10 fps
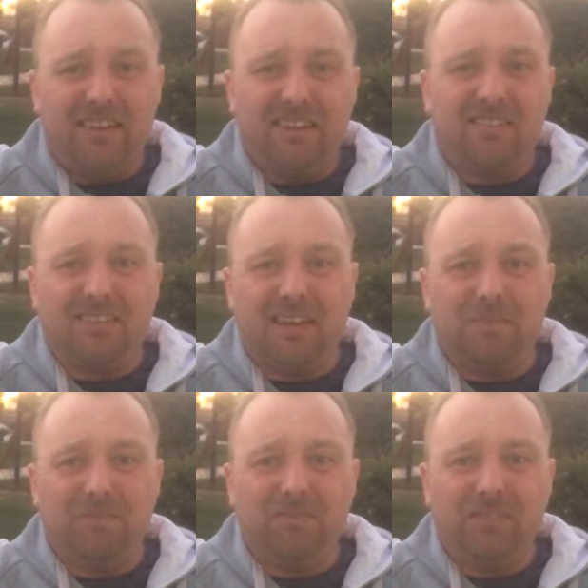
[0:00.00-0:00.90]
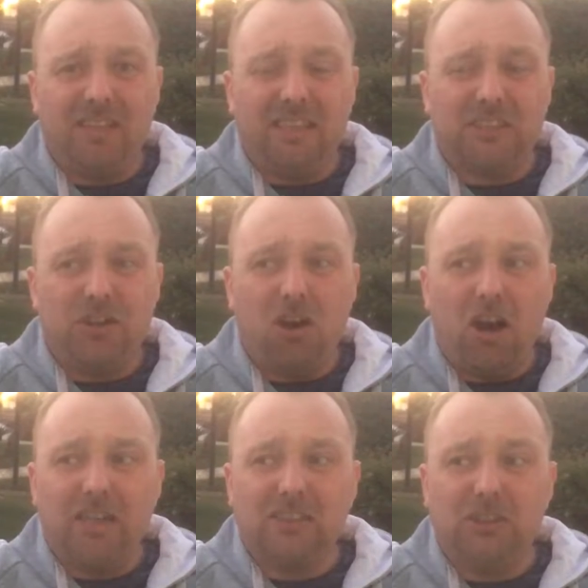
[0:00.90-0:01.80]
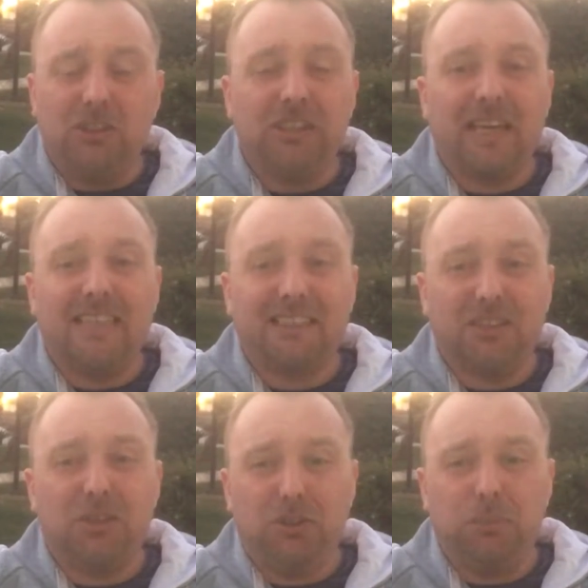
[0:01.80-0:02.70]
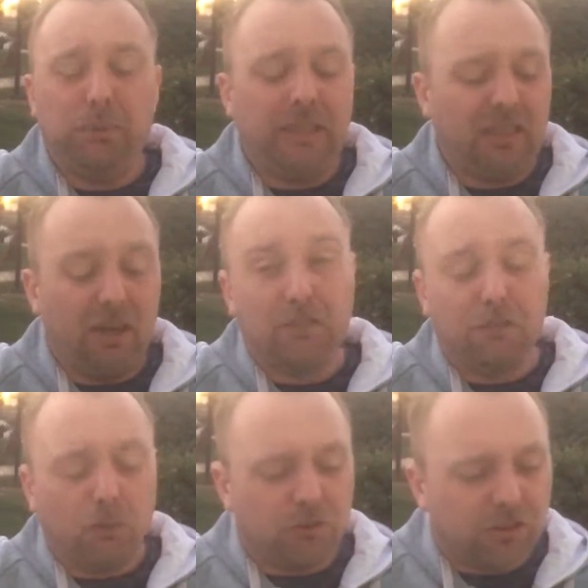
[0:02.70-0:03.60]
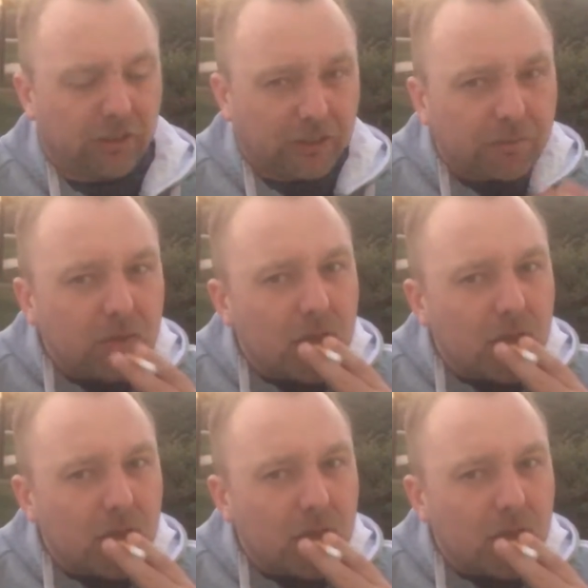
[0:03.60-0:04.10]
is not as good as it could be, unfortunately.